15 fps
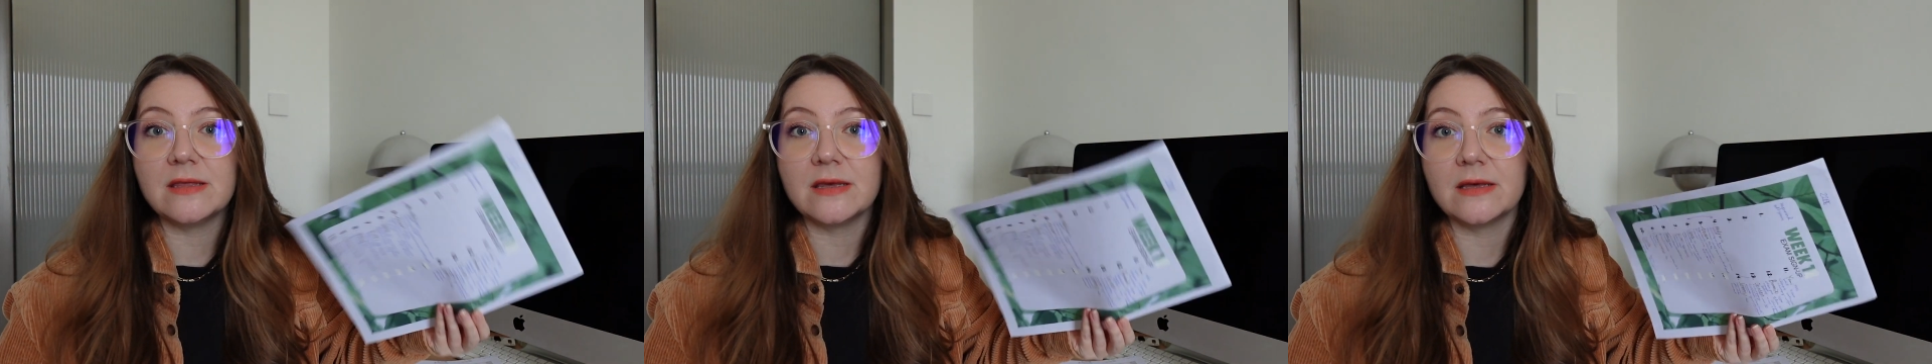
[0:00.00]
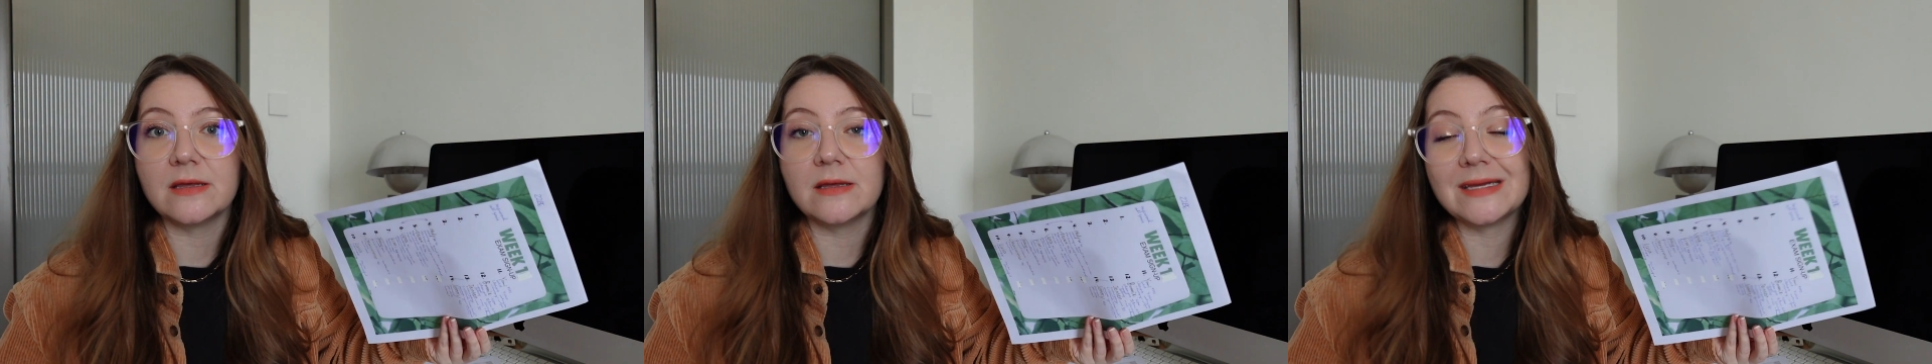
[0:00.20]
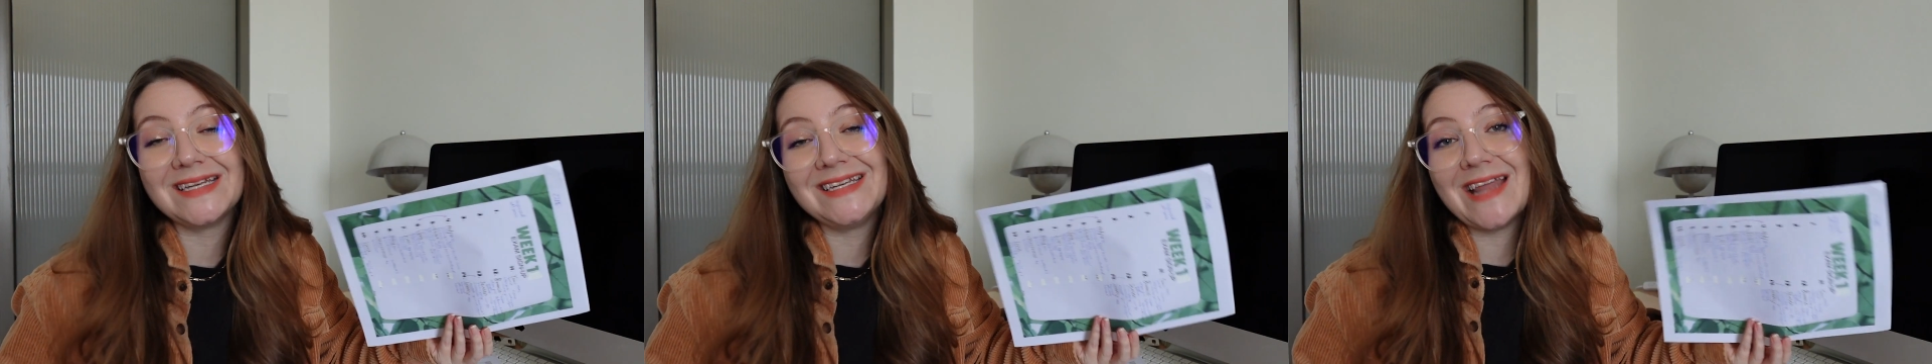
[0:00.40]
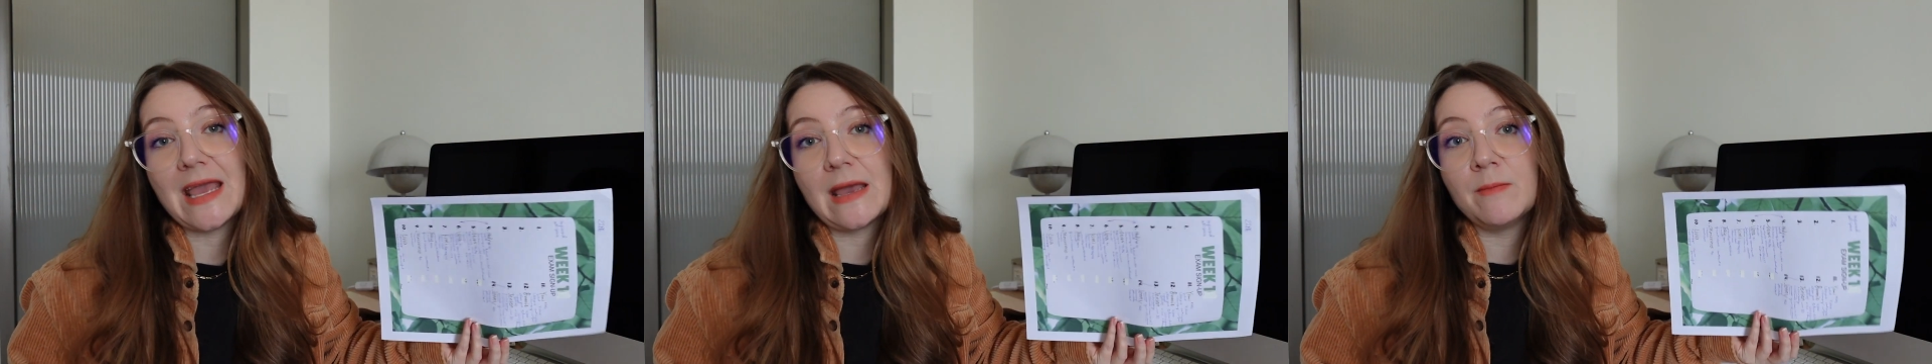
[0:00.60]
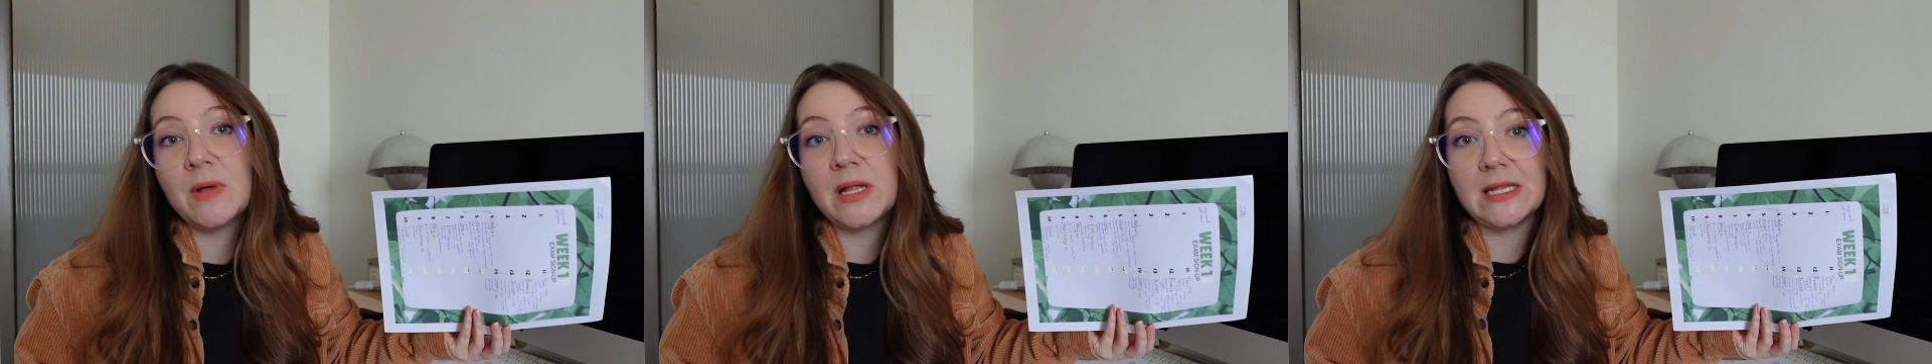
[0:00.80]
the
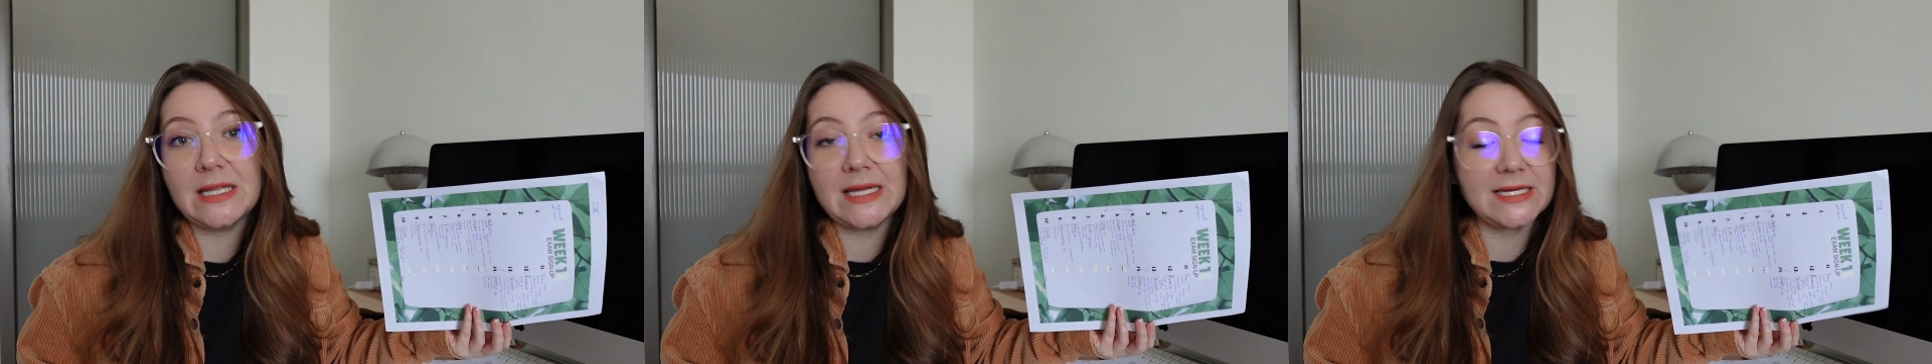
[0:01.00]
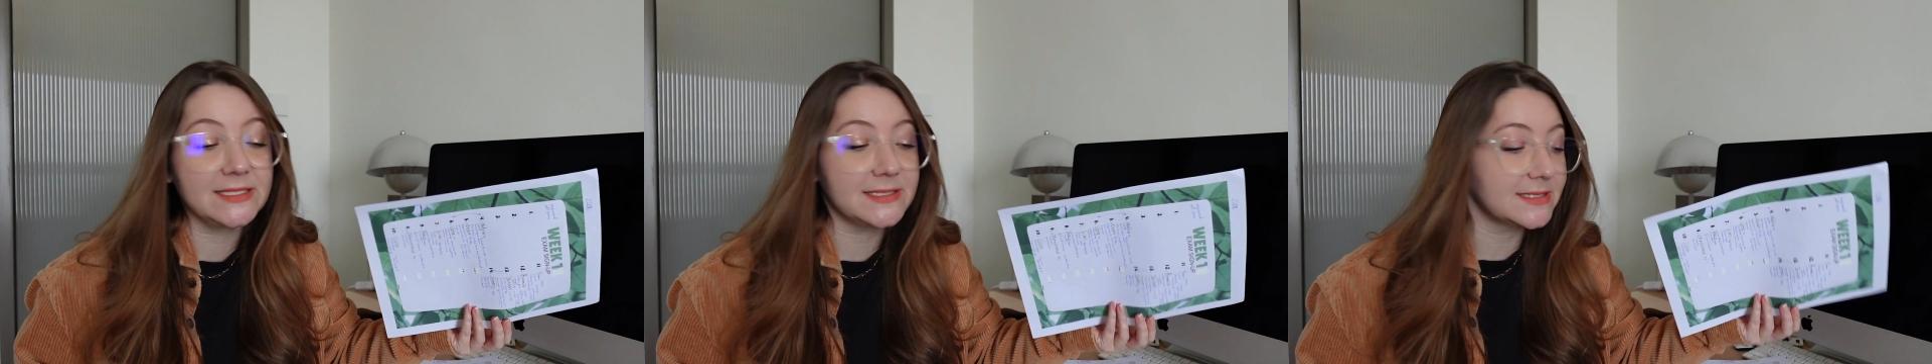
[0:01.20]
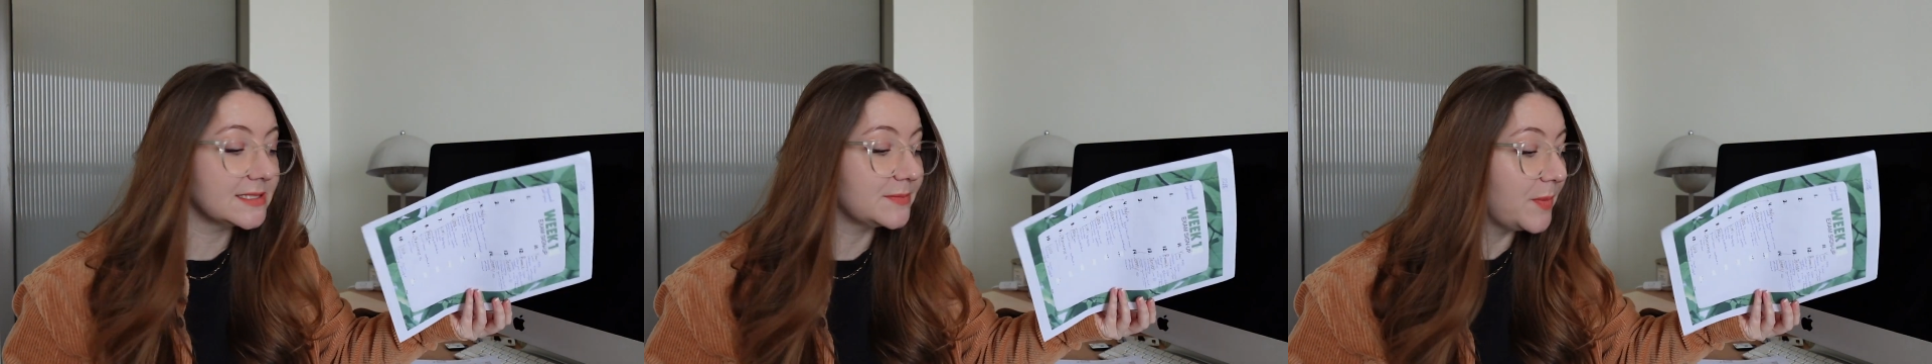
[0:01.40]
name lists.